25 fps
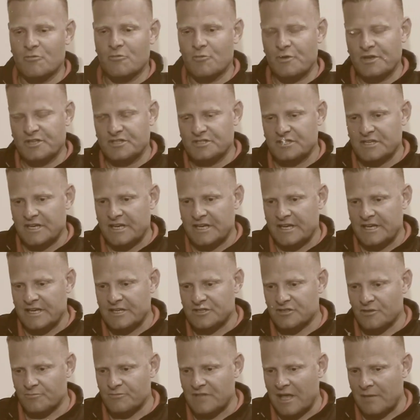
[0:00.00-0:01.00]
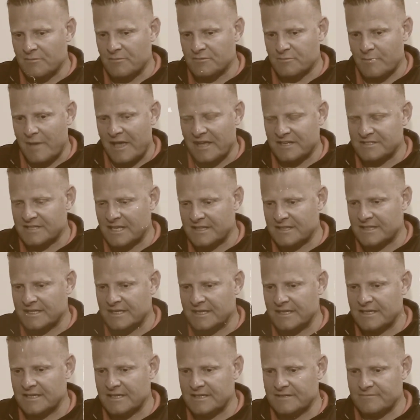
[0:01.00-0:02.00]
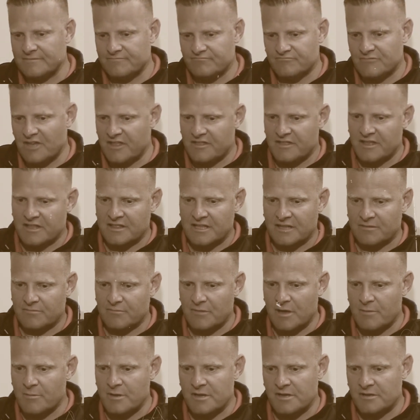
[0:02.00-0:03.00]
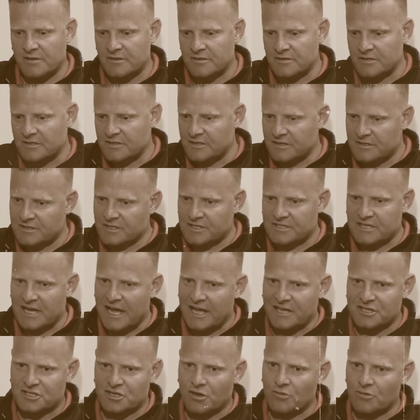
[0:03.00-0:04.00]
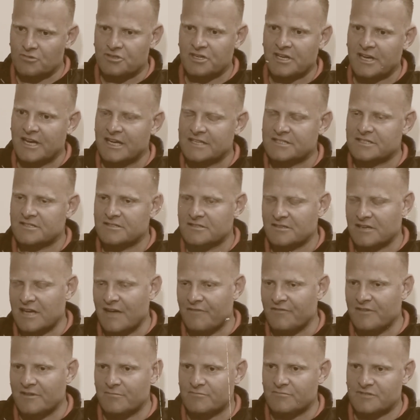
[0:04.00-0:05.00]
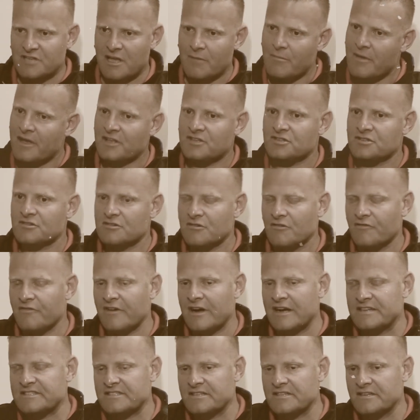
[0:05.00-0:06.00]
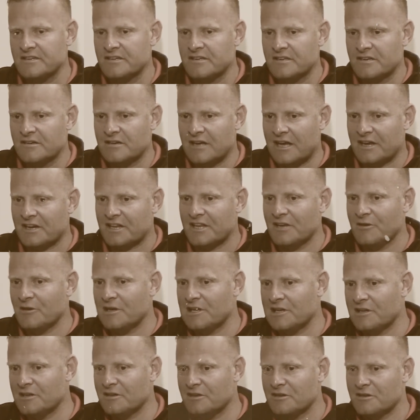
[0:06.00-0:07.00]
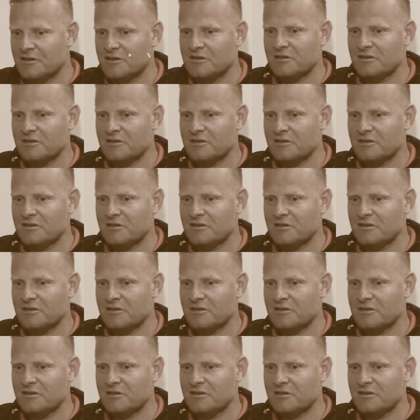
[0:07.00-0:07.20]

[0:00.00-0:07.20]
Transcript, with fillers: which uh, sometimes makes that uh, they think that maybe this guy is coaching us at the same age of us, he